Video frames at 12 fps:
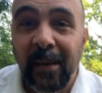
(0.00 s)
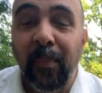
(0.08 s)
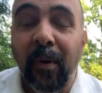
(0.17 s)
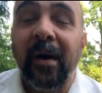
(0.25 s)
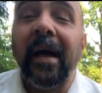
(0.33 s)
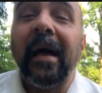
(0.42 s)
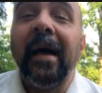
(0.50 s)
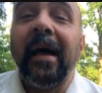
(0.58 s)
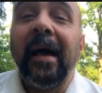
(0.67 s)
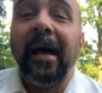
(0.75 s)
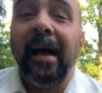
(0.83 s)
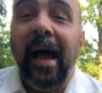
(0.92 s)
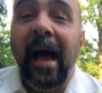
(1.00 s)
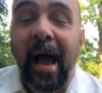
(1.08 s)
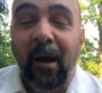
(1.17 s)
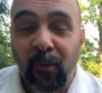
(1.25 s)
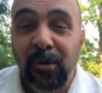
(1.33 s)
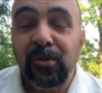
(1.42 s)
But
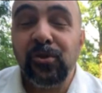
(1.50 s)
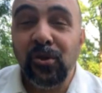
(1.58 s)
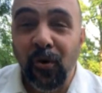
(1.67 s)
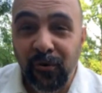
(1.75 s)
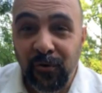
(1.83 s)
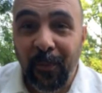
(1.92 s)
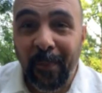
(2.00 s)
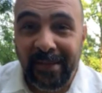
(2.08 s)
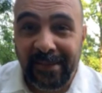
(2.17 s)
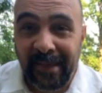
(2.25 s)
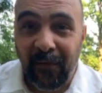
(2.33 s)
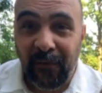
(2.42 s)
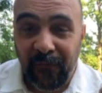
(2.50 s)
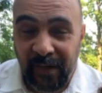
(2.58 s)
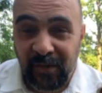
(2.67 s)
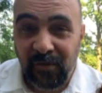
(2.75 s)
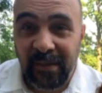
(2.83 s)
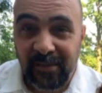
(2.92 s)
I want to show you myself
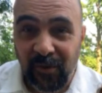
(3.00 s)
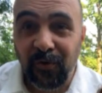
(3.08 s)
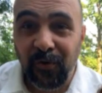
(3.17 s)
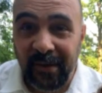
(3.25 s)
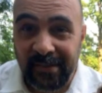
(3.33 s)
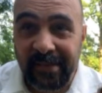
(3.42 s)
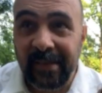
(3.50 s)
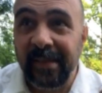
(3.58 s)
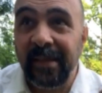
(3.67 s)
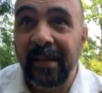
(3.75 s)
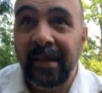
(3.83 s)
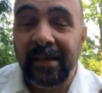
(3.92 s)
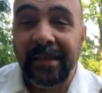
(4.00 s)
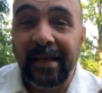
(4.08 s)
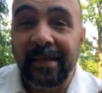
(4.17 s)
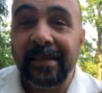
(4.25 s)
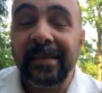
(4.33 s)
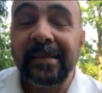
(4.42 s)
visually so you can see
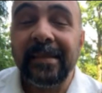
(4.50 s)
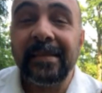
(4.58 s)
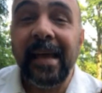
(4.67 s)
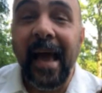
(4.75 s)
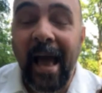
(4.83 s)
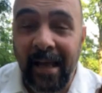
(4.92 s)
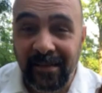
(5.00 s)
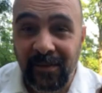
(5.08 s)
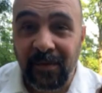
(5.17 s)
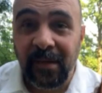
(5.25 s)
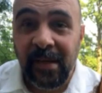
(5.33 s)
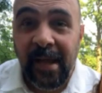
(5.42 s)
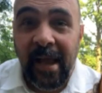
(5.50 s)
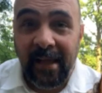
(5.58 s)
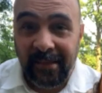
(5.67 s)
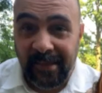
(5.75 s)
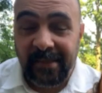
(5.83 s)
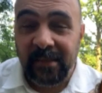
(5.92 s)
that this is a hazard.
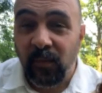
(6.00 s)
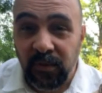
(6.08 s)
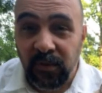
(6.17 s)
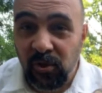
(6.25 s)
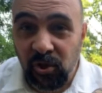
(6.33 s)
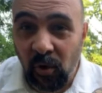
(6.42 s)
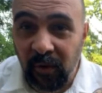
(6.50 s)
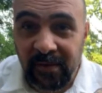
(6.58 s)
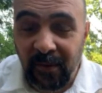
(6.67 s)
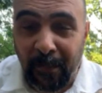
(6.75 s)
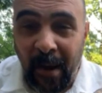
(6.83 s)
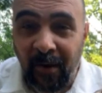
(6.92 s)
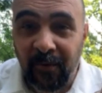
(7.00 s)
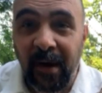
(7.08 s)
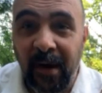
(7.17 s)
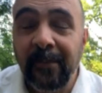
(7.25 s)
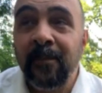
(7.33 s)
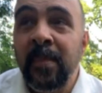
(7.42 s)
And this is what the show is about,
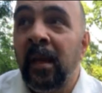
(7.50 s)
right?